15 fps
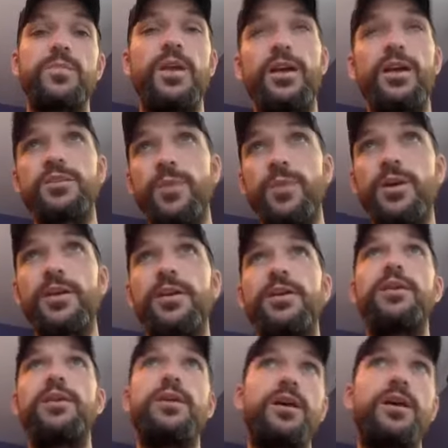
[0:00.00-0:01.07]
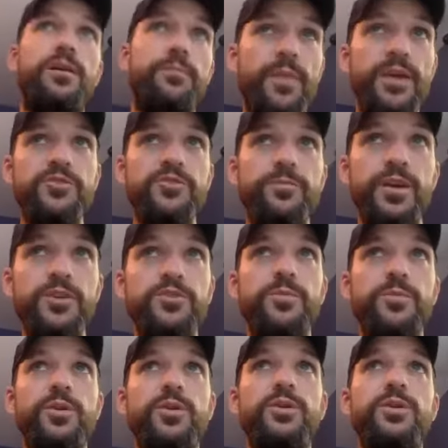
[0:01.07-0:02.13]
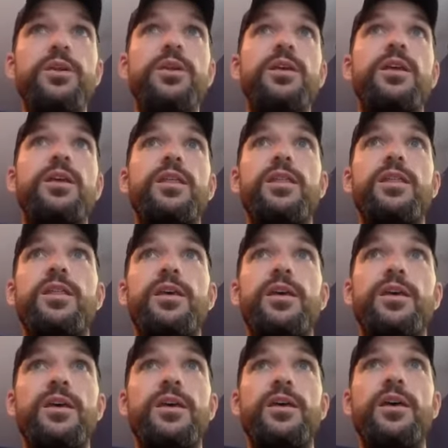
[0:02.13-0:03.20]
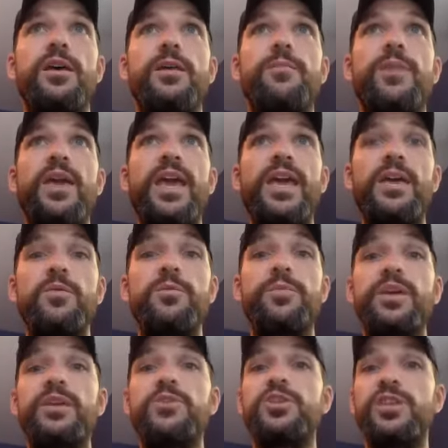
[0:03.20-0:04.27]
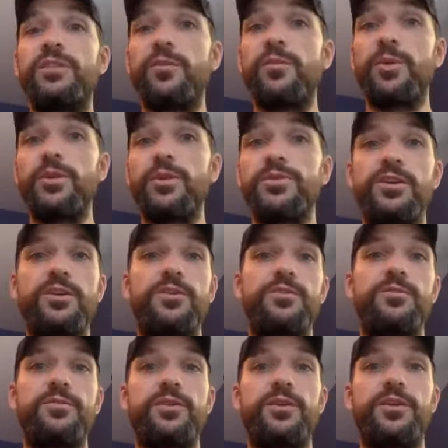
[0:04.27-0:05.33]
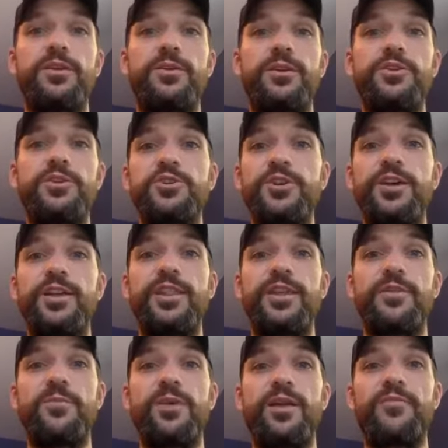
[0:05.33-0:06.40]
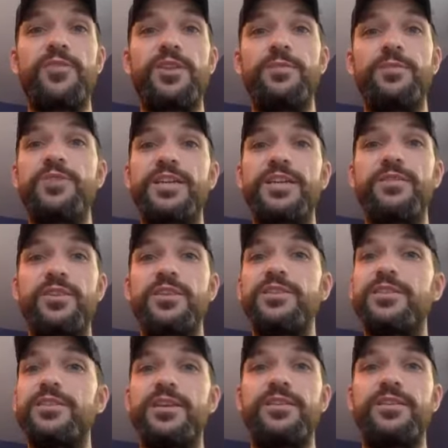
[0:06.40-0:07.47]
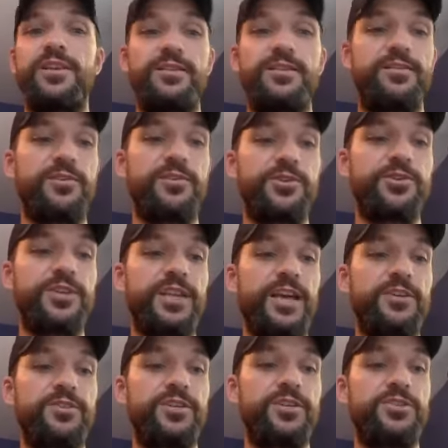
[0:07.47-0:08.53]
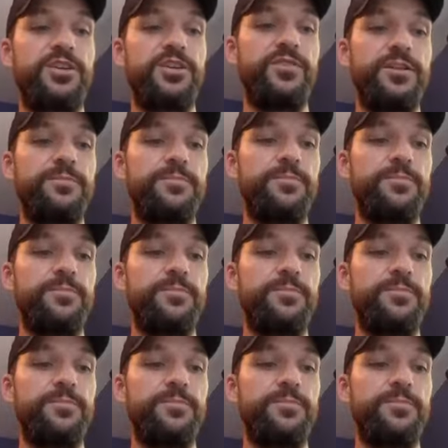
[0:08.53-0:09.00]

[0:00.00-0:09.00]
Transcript: smart, measurable. The A would be achievable. So ensuring that whatever the objective is, that learners can actually achieve it.